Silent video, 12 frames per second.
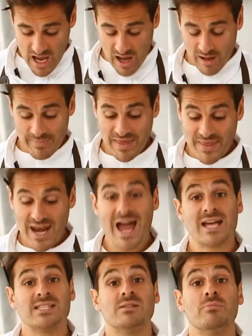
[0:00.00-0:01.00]
and that
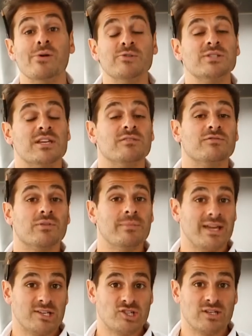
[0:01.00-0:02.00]
has the most
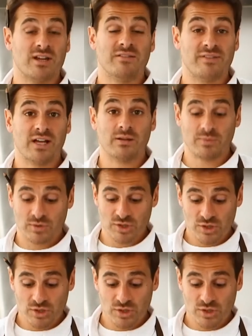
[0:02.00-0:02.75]
information available